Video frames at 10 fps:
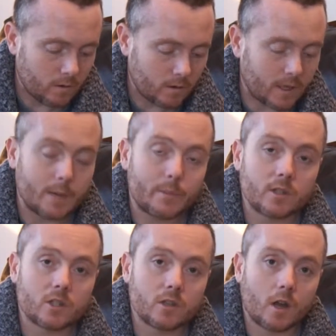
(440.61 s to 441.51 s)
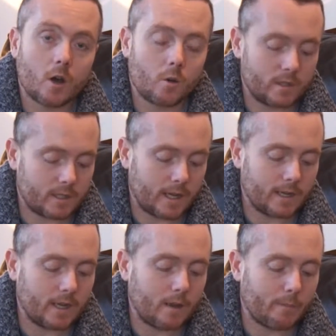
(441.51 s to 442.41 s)
Keep it slow and
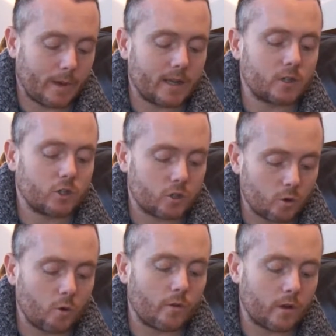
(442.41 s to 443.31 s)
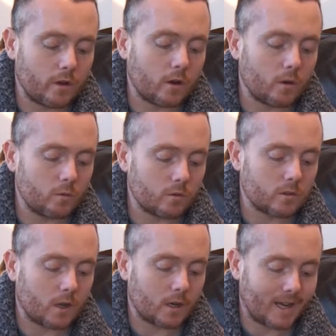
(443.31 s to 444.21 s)
steady and make sure the notes
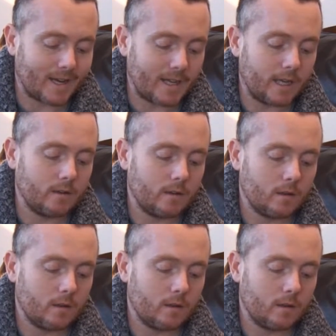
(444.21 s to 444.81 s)
are clean.